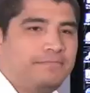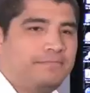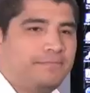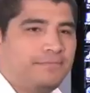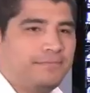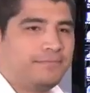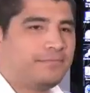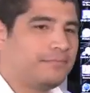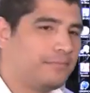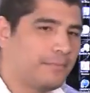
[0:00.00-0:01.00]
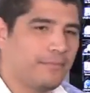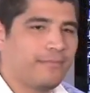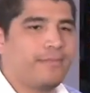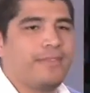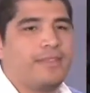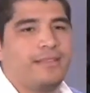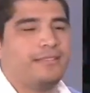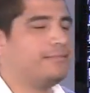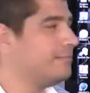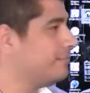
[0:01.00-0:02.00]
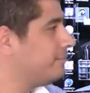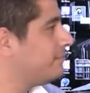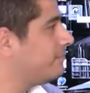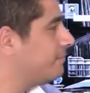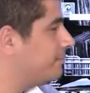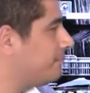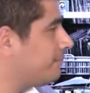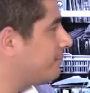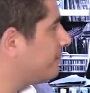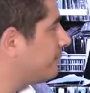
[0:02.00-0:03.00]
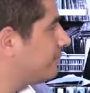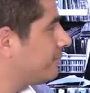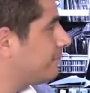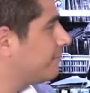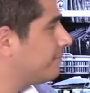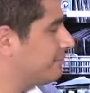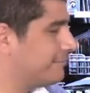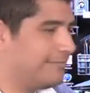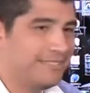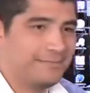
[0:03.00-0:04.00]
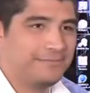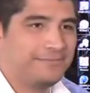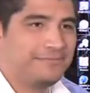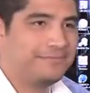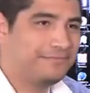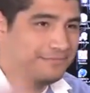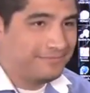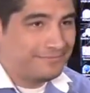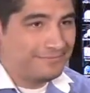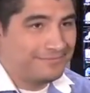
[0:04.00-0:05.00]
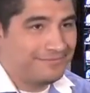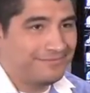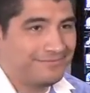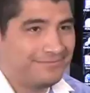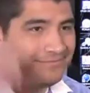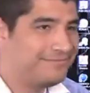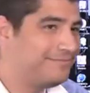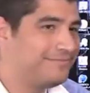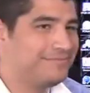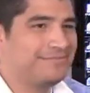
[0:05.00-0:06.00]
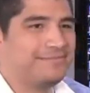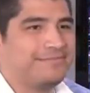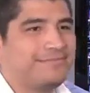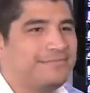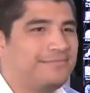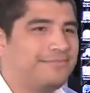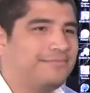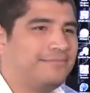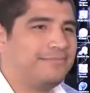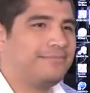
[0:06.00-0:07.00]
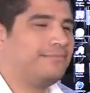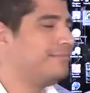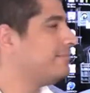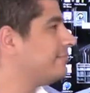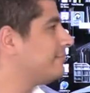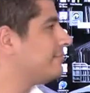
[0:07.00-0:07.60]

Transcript: (not speaking)